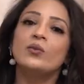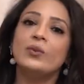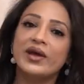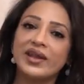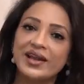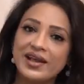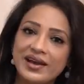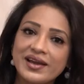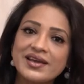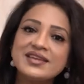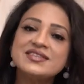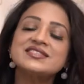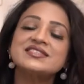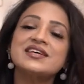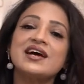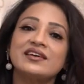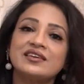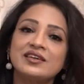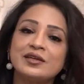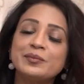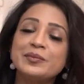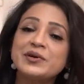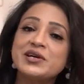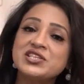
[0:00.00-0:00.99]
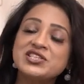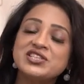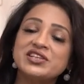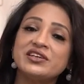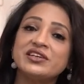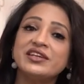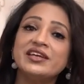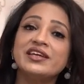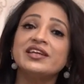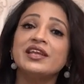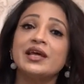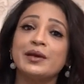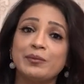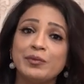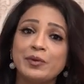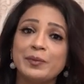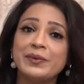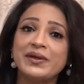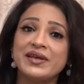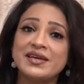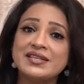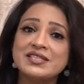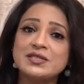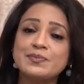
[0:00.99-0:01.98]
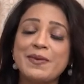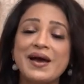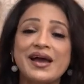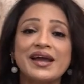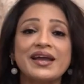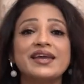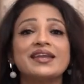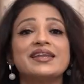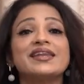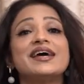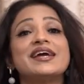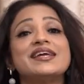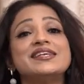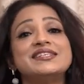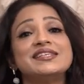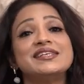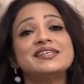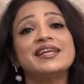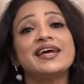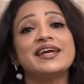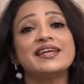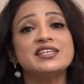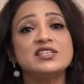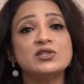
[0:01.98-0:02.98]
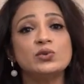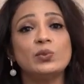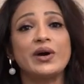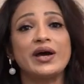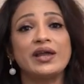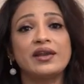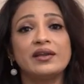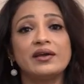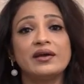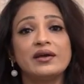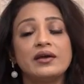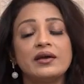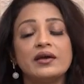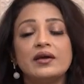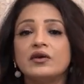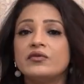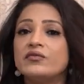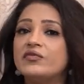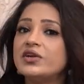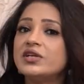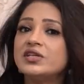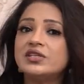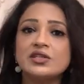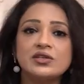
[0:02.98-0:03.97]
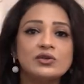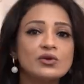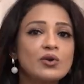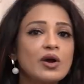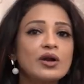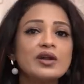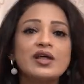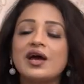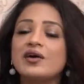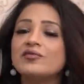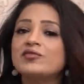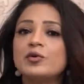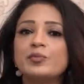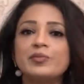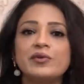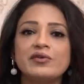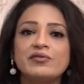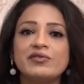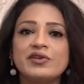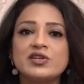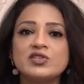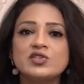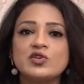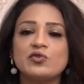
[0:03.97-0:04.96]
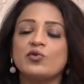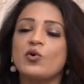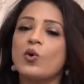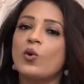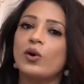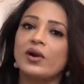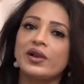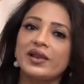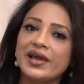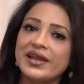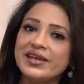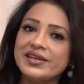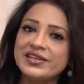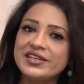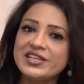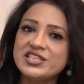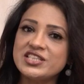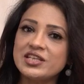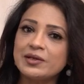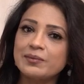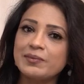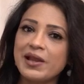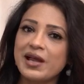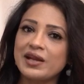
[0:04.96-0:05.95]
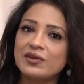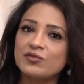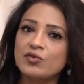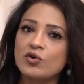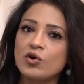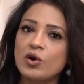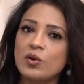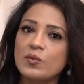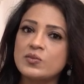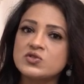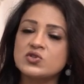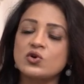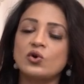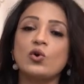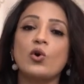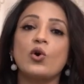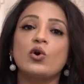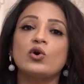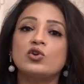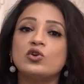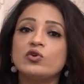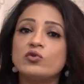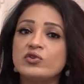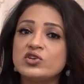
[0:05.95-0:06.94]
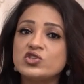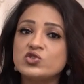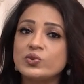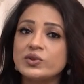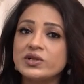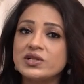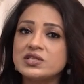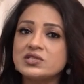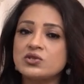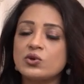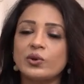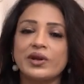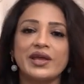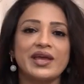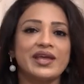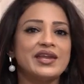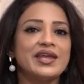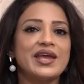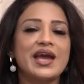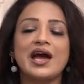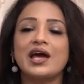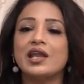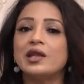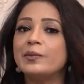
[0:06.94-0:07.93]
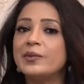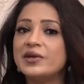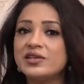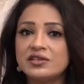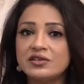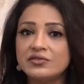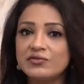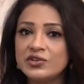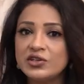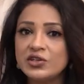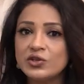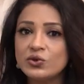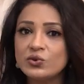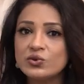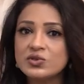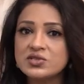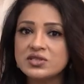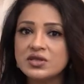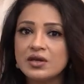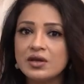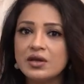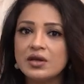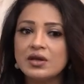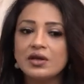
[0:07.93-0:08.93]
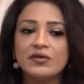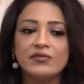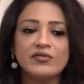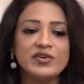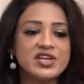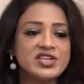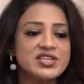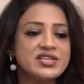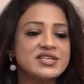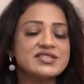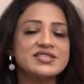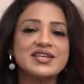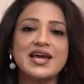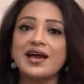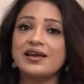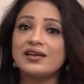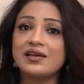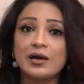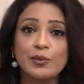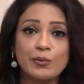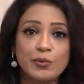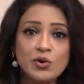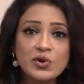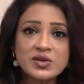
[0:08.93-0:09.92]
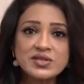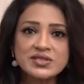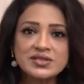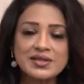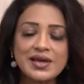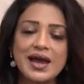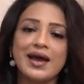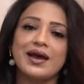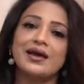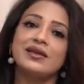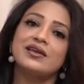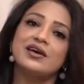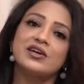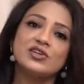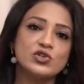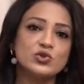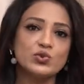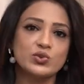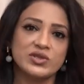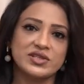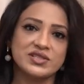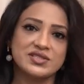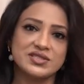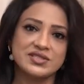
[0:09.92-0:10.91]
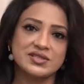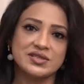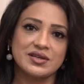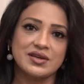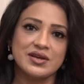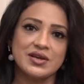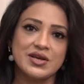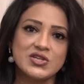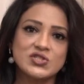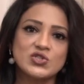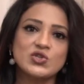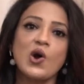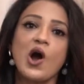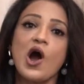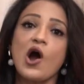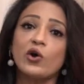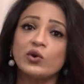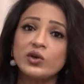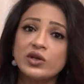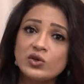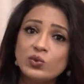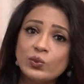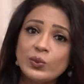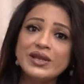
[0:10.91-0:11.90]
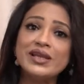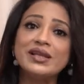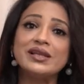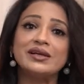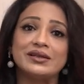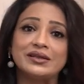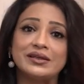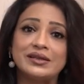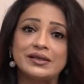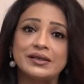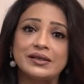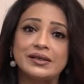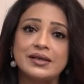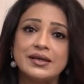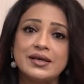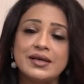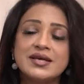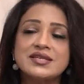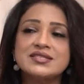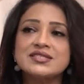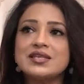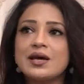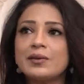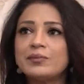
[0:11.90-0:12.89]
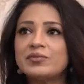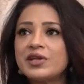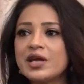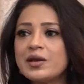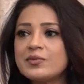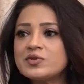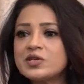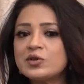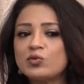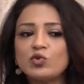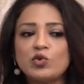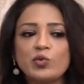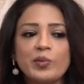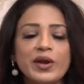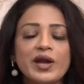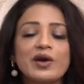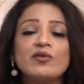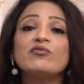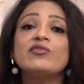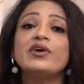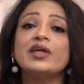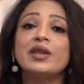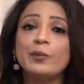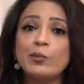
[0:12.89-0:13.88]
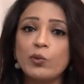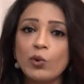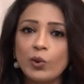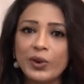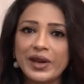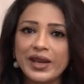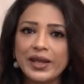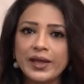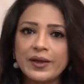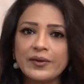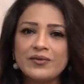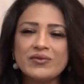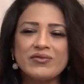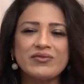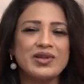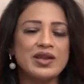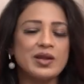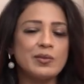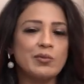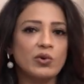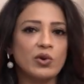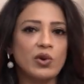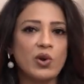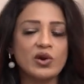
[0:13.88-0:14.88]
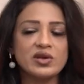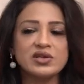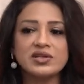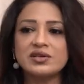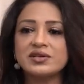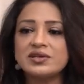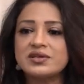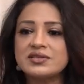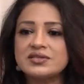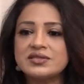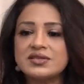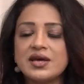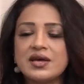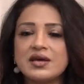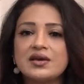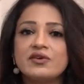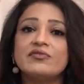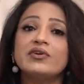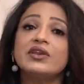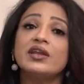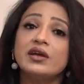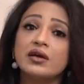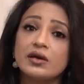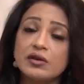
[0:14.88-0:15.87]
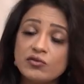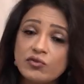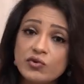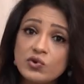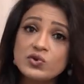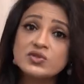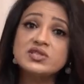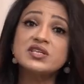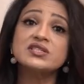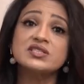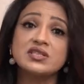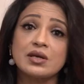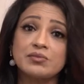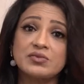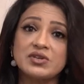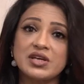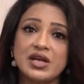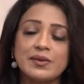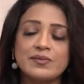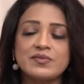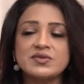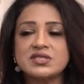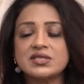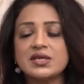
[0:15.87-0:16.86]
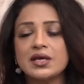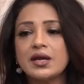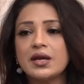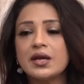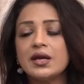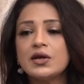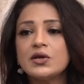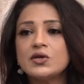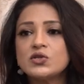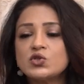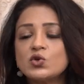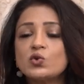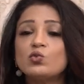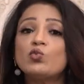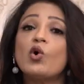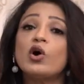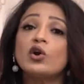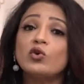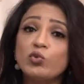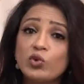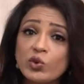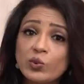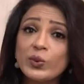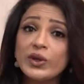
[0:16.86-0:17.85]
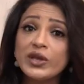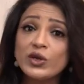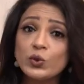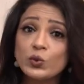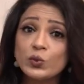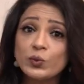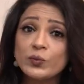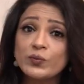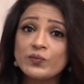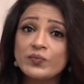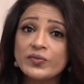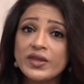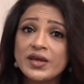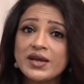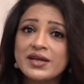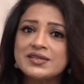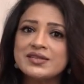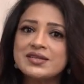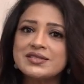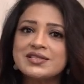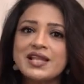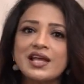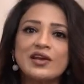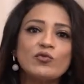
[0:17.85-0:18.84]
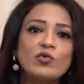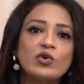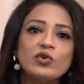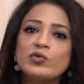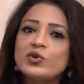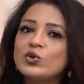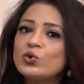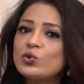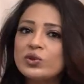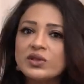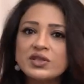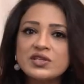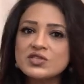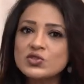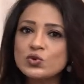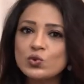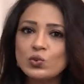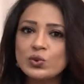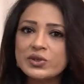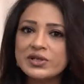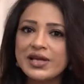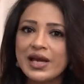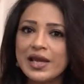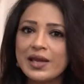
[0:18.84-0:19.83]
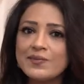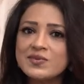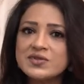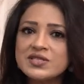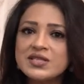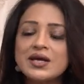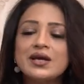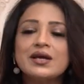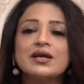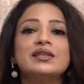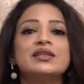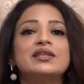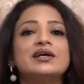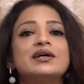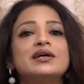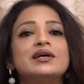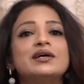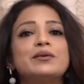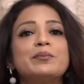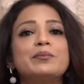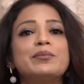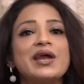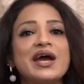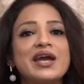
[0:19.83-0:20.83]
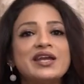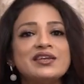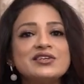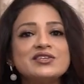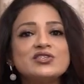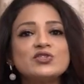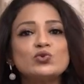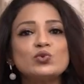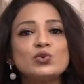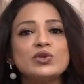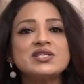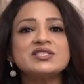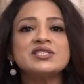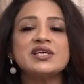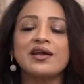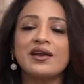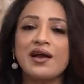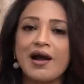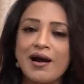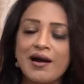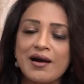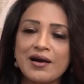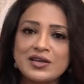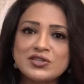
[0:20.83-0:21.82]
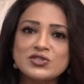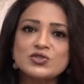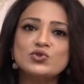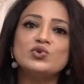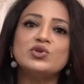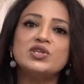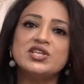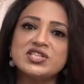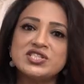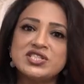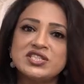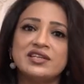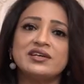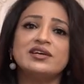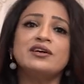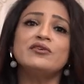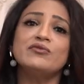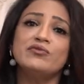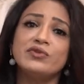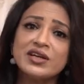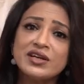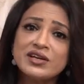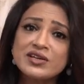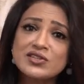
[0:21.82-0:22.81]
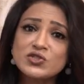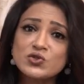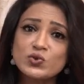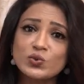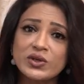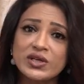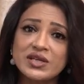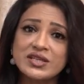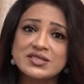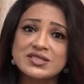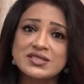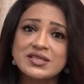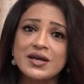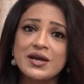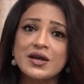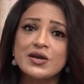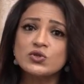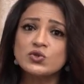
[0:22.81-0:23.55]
When I started my journey in MBBS back in 1991, we did not have the privilege of online teaching platforms or audio visuals or any animated videos. We just had our books and our tutors. So how did we learn? Sometimes it would become very boring, very monotonous, very confusing sometimes. So what would we do? Just like what we do in the school times, the brighter students are asked to teach the weaker students.